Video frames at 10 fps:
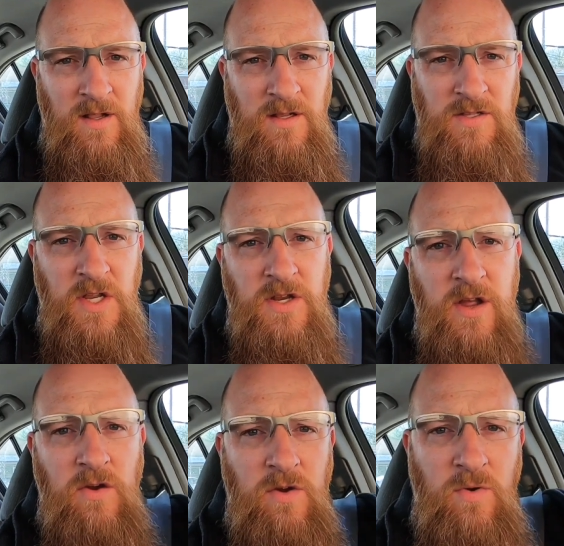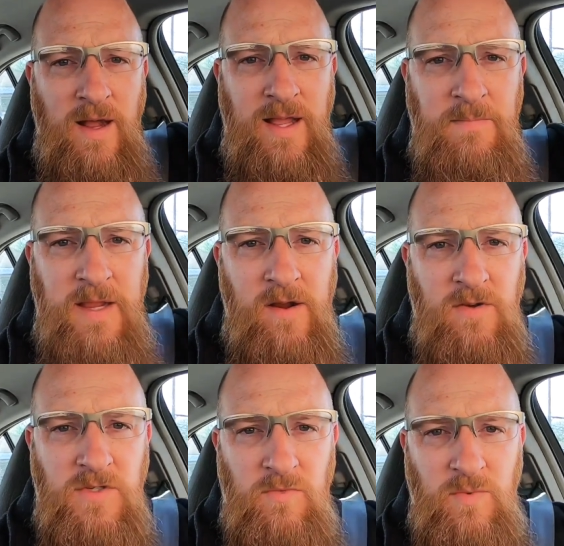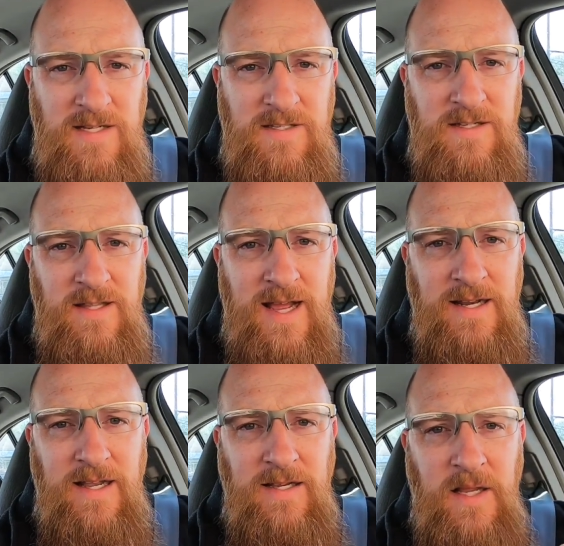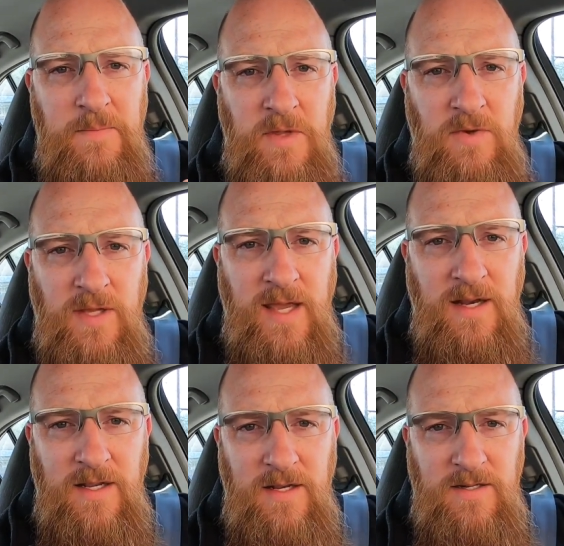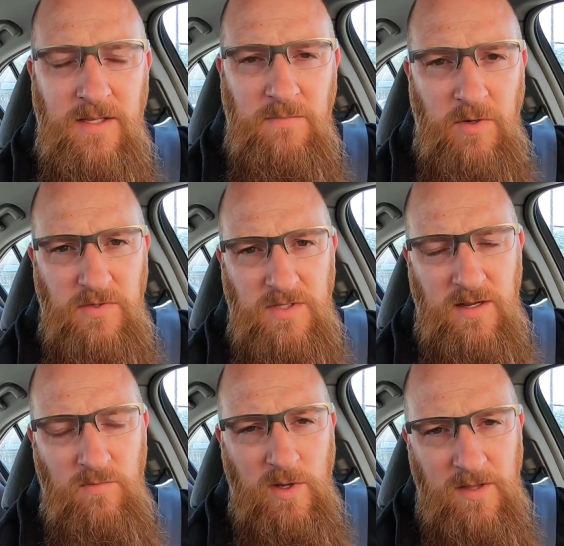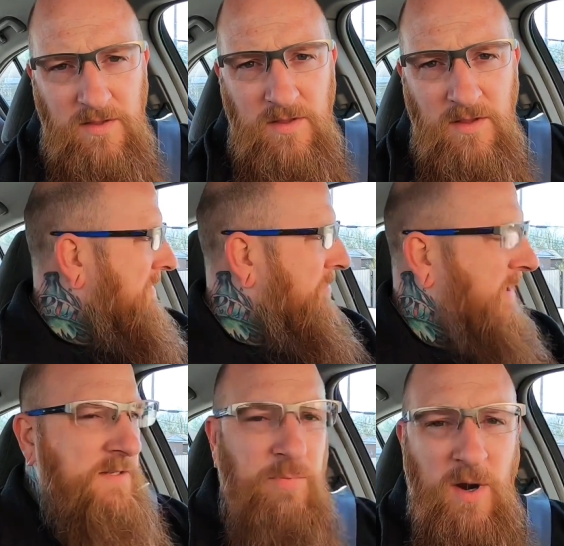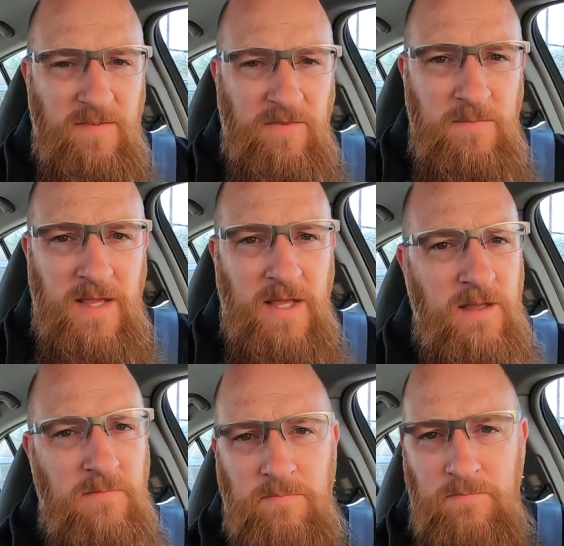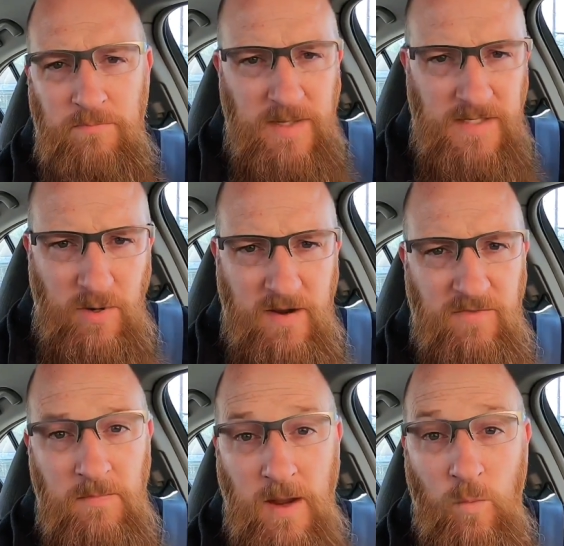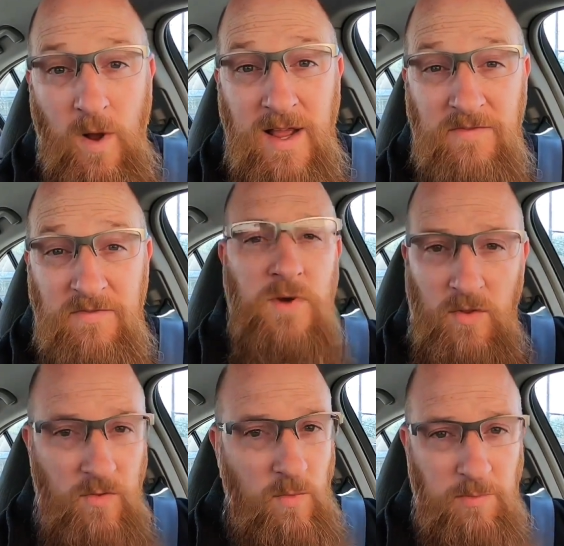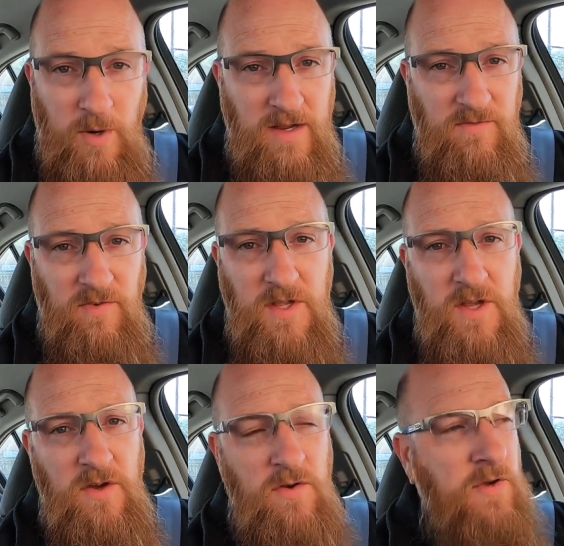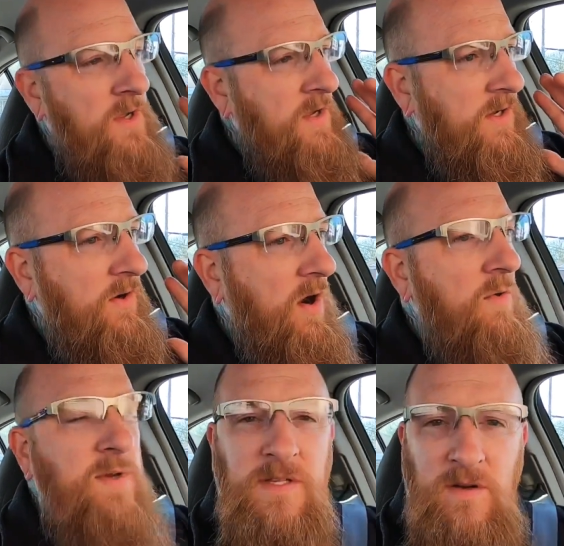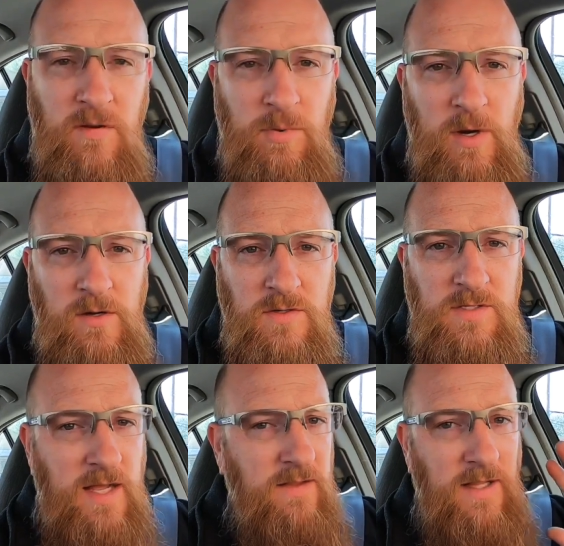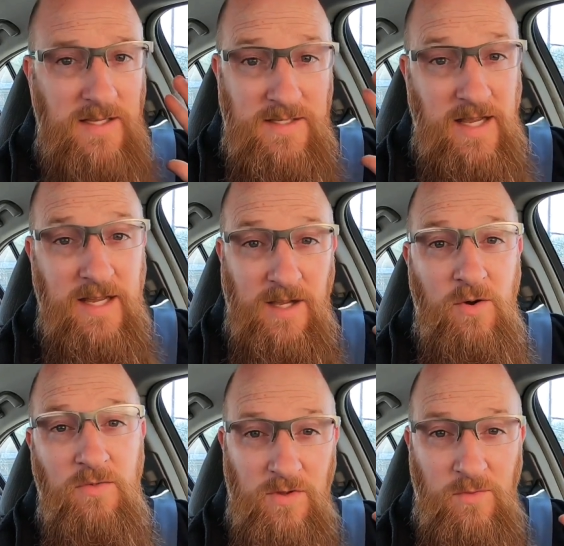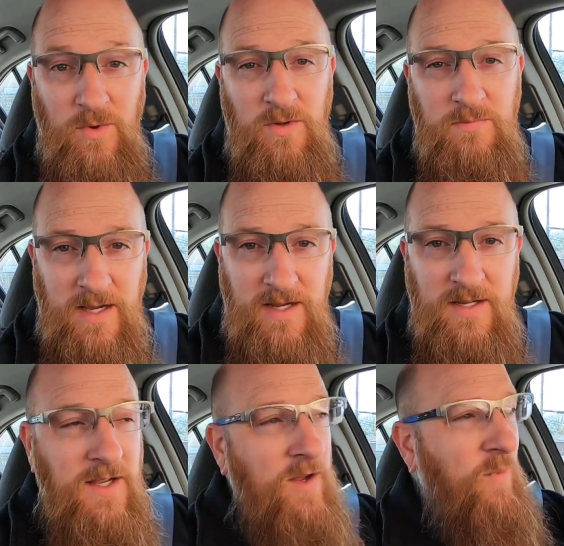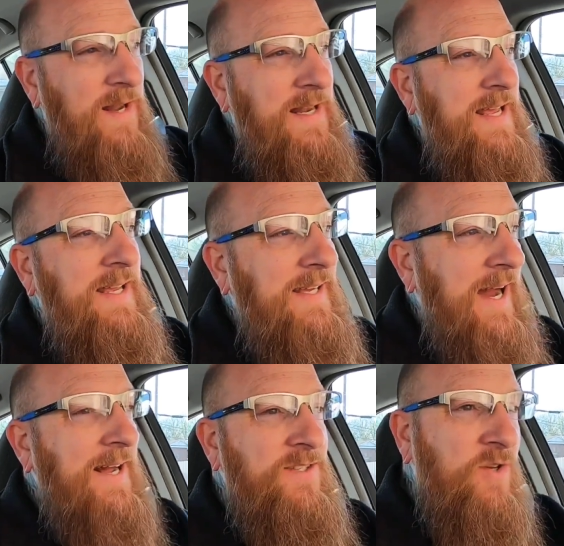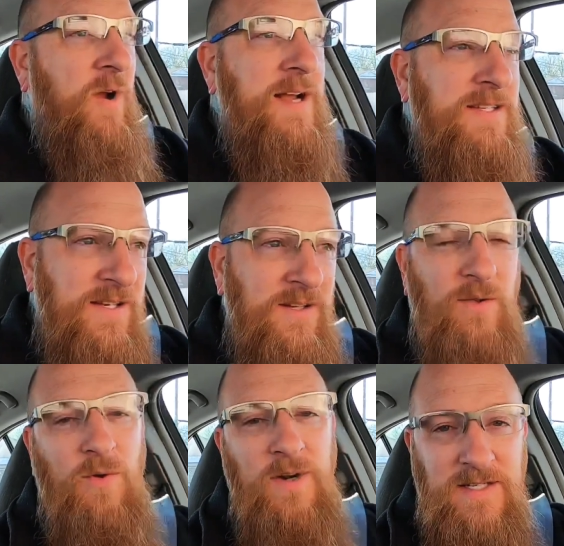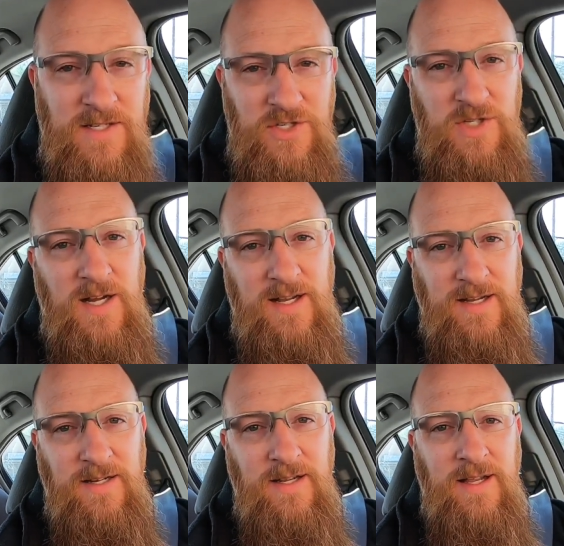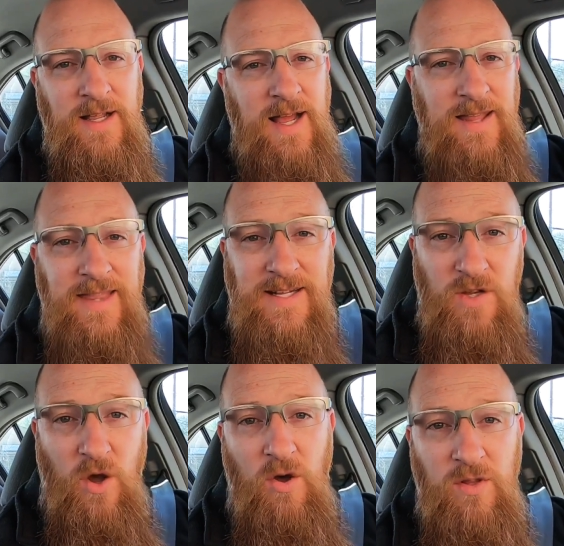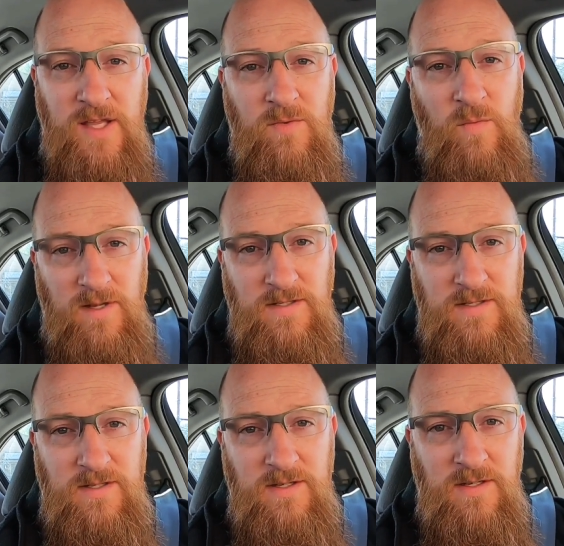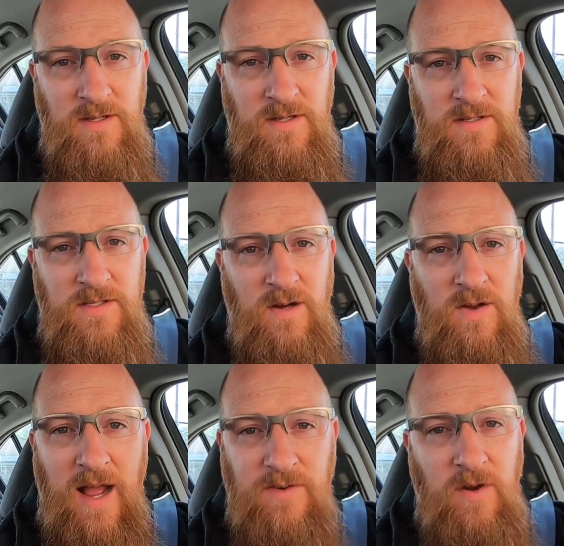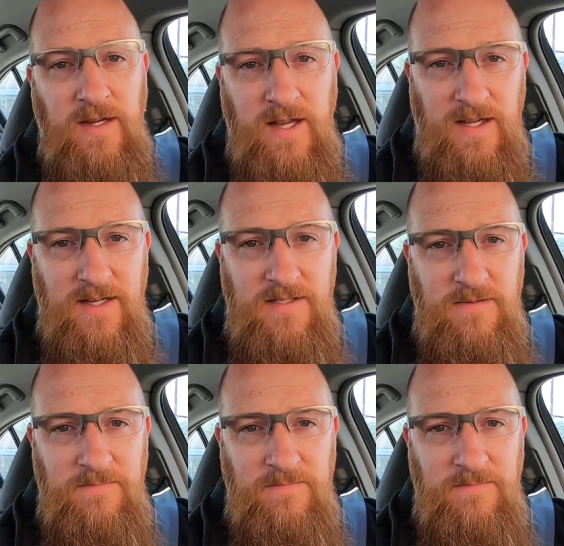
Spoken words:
To know who I am here, to rest in that and communicate it to the person I'm with. Please pray for me. Please pray for my wife. Know that we're praying for you. You're always in our prayers, and let's take over the world, man. We need God's grace and glory to shine, and that's all he wants. So have a great day, guys.